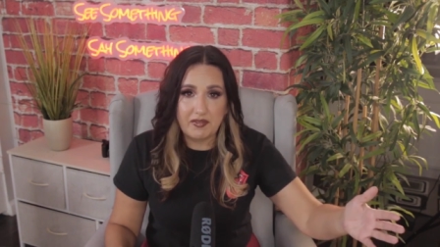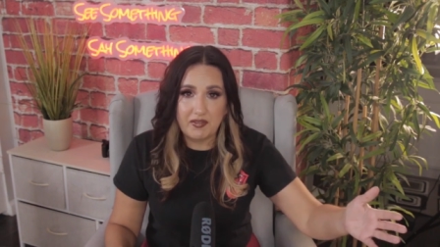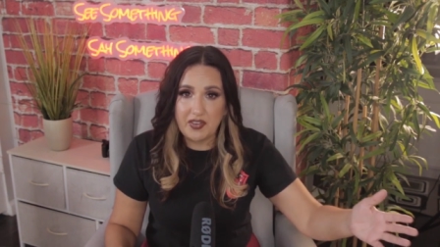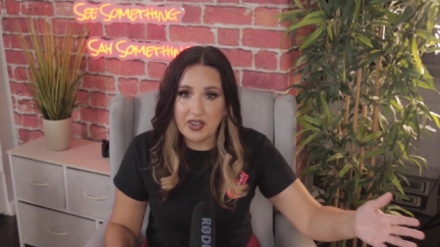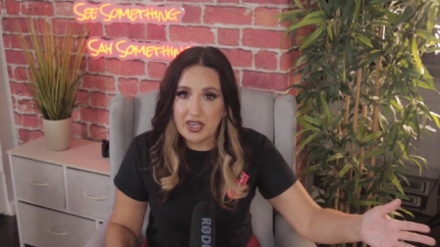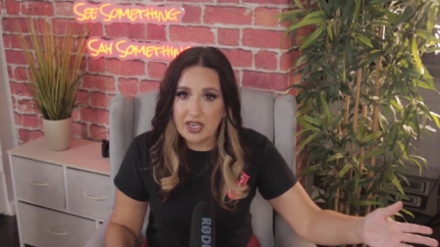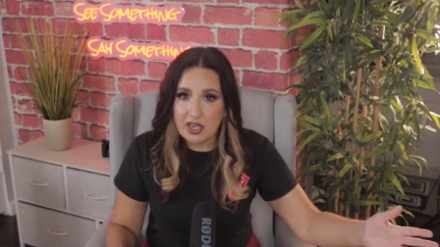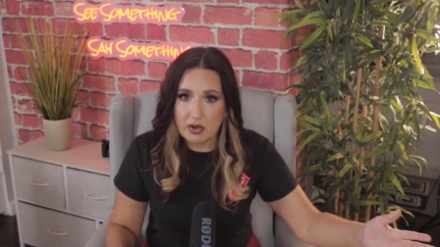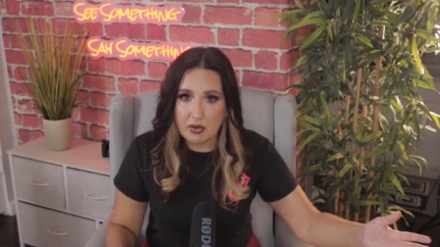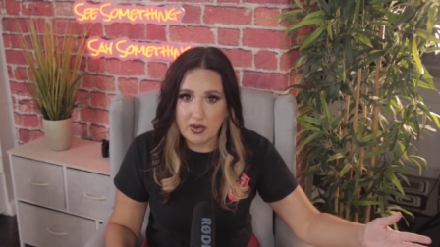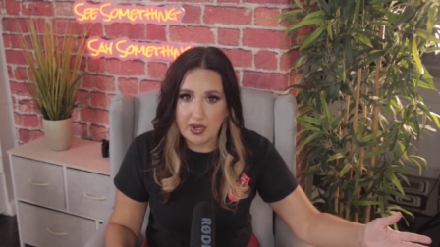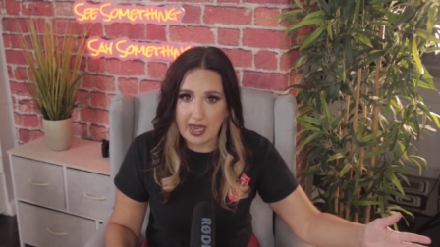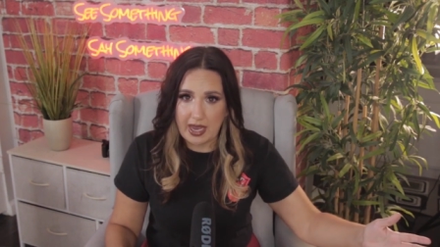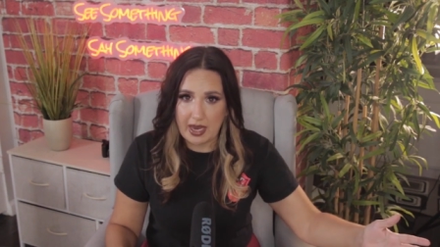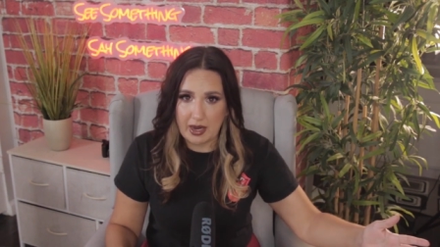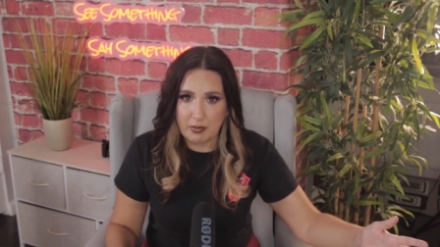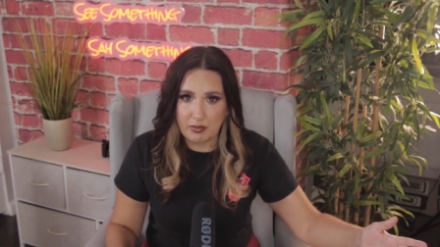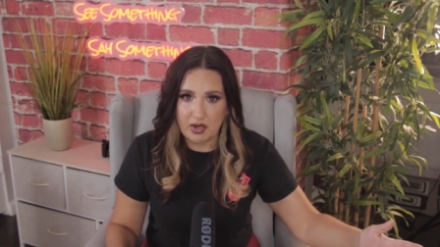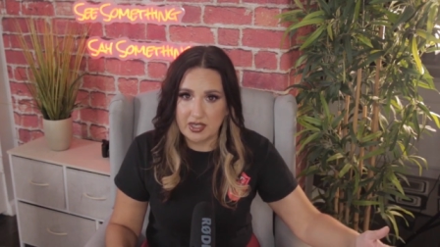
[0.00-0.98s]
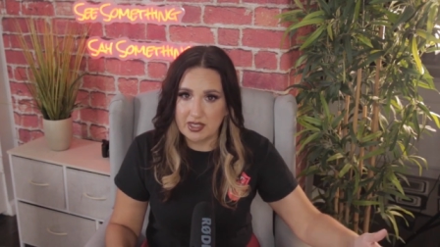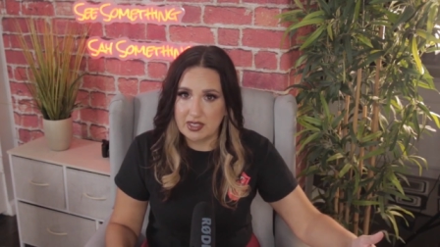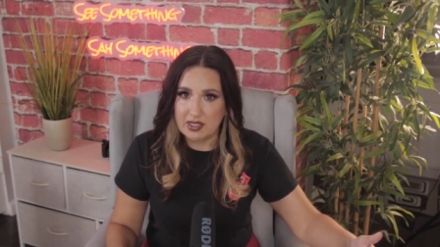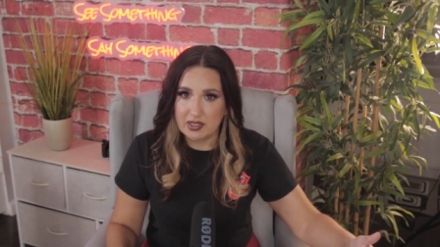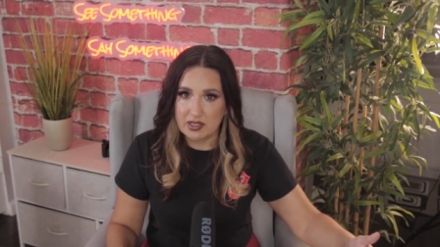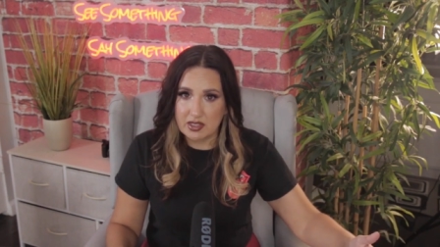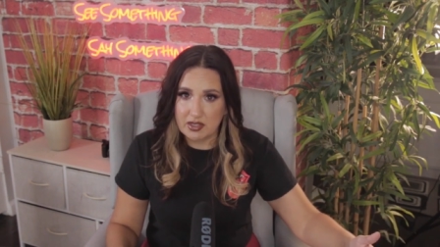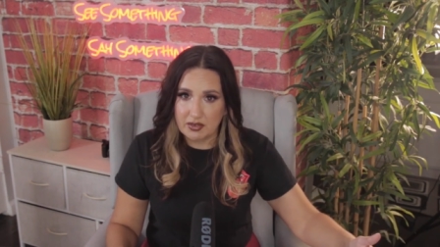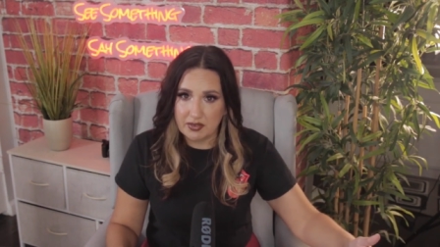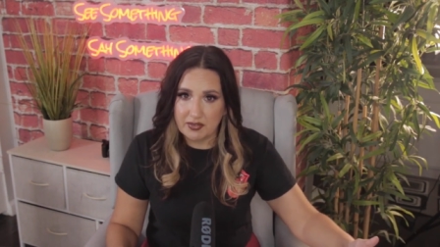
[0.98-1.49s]
video cameras
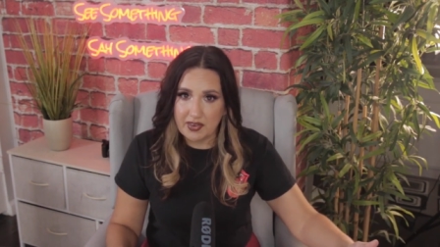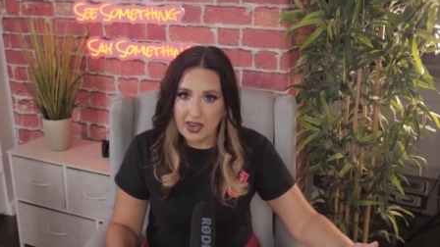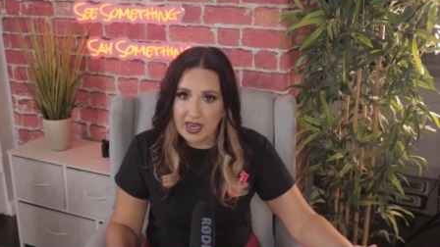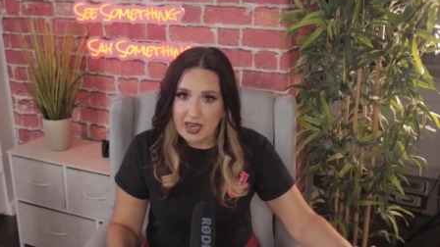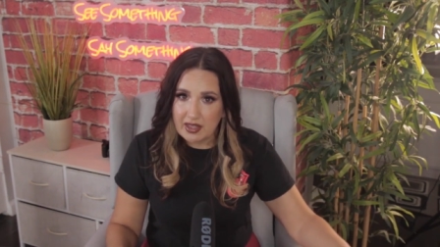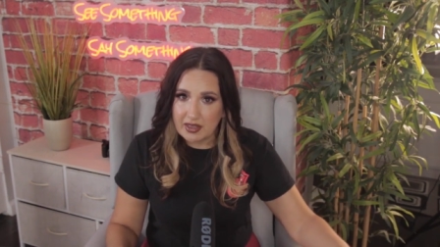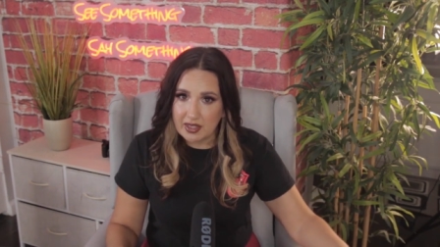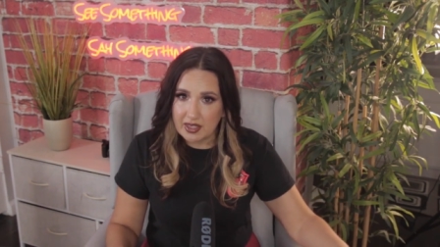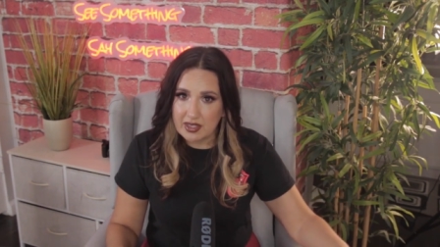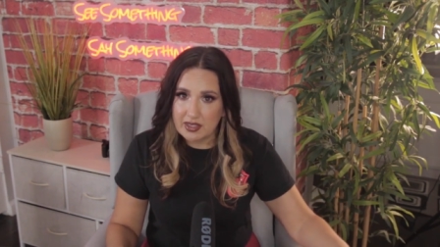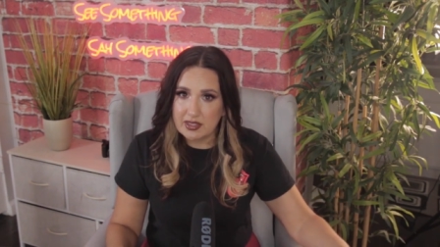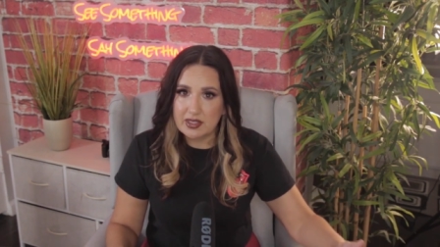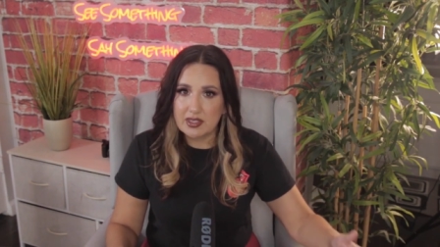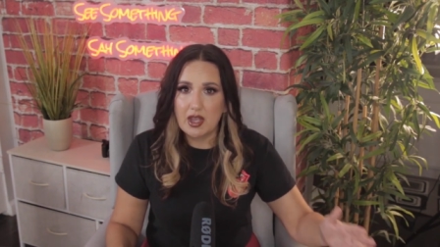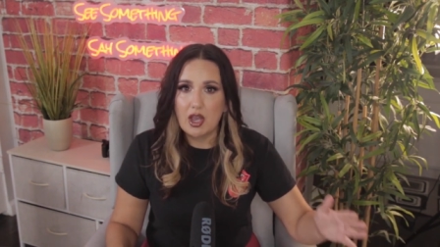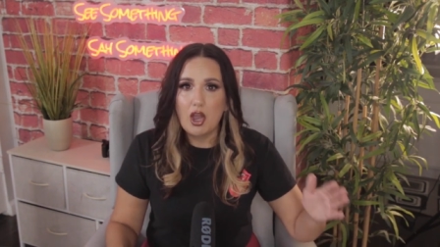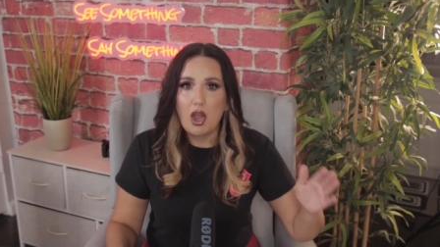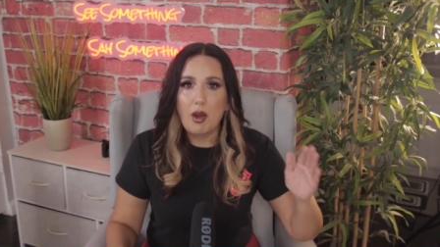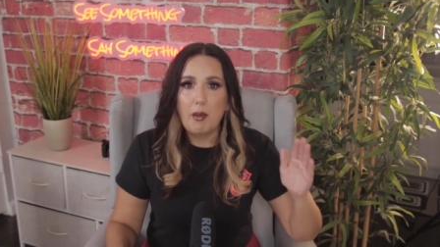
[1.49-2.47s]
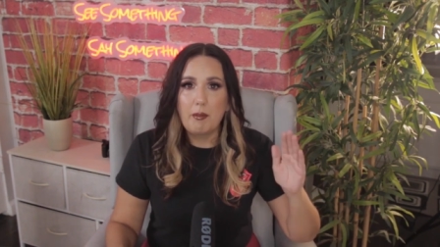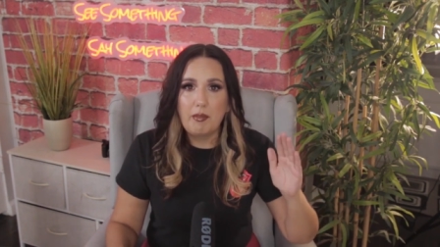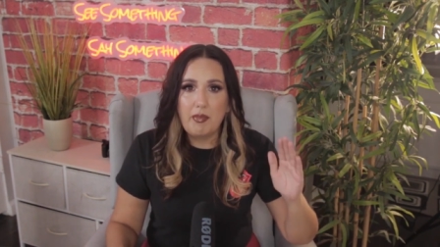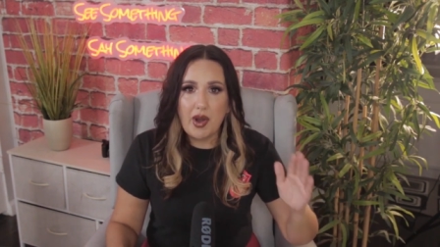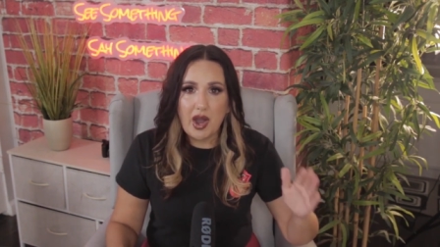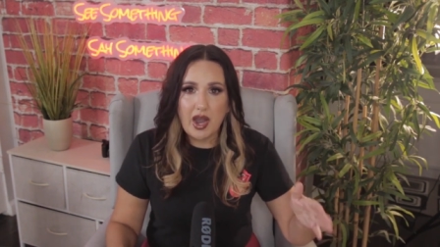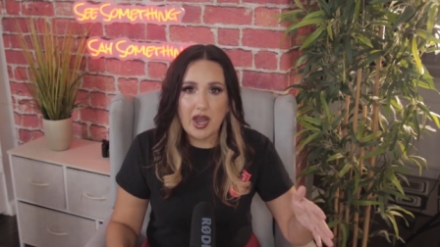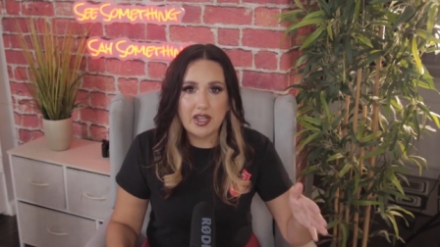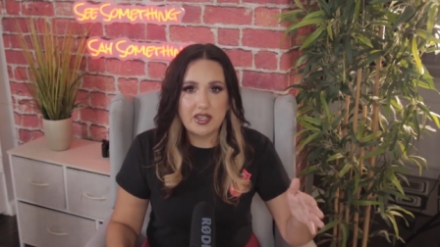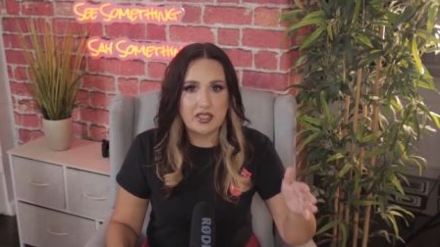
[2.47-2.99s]
and surveillance,
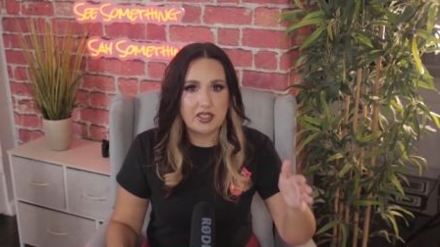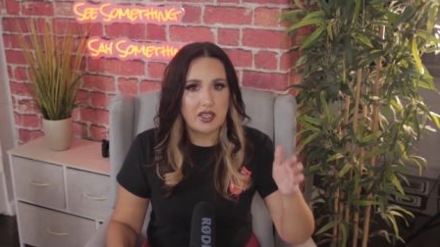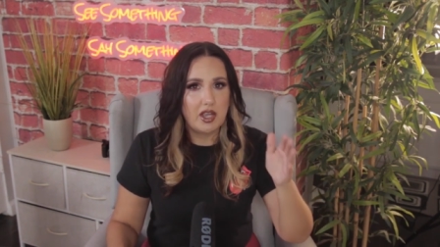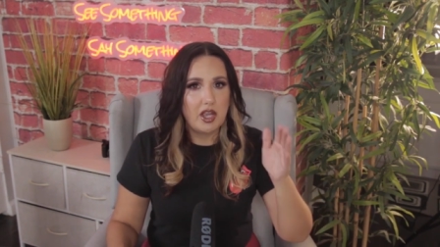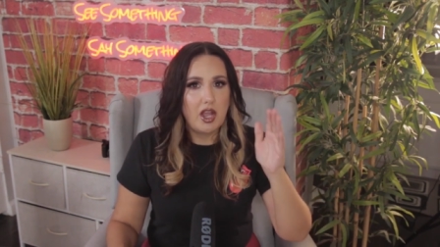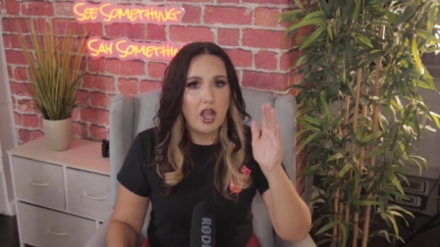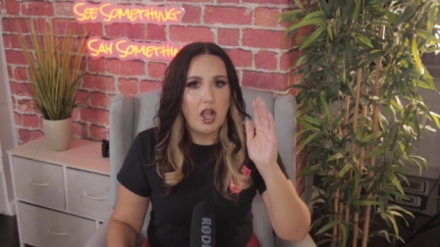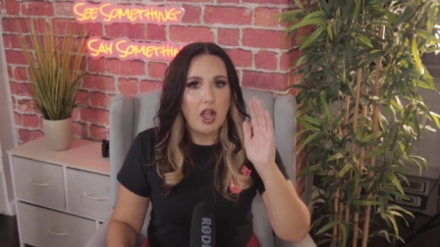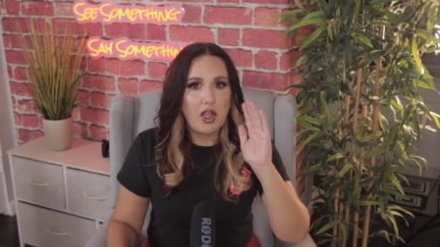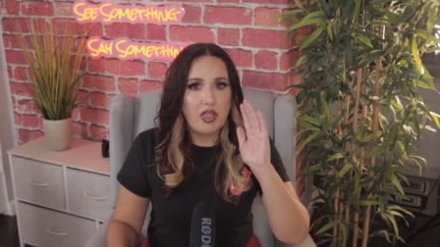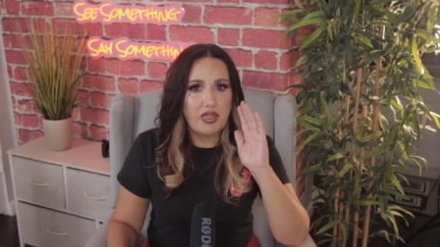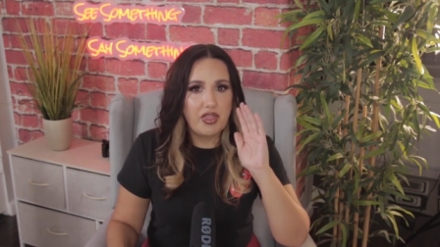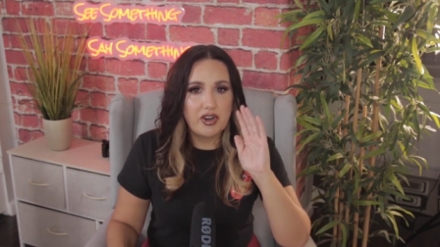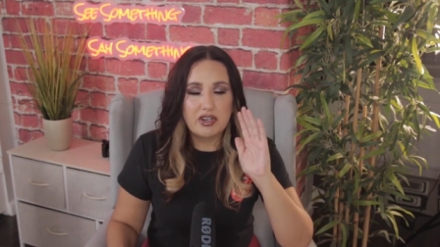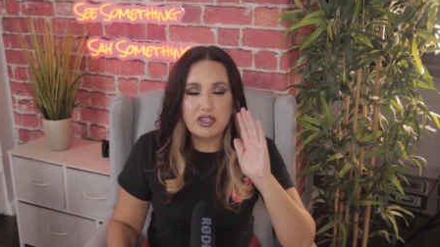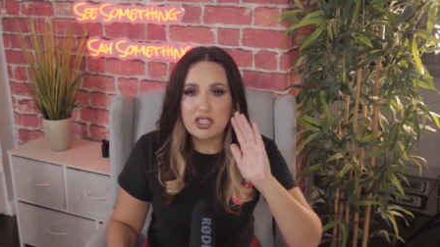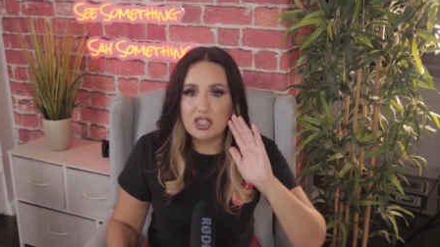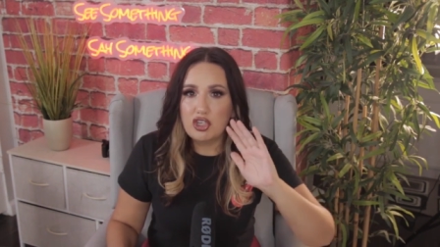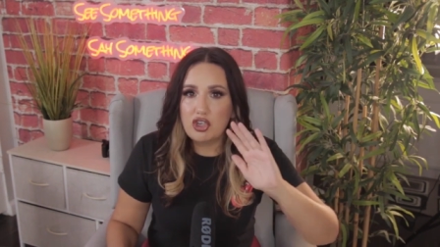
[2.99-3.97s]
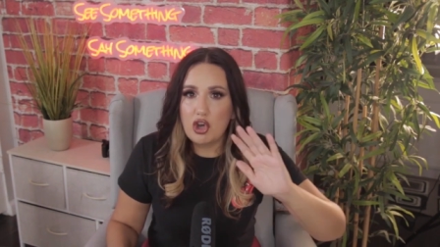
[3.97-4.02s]
but there's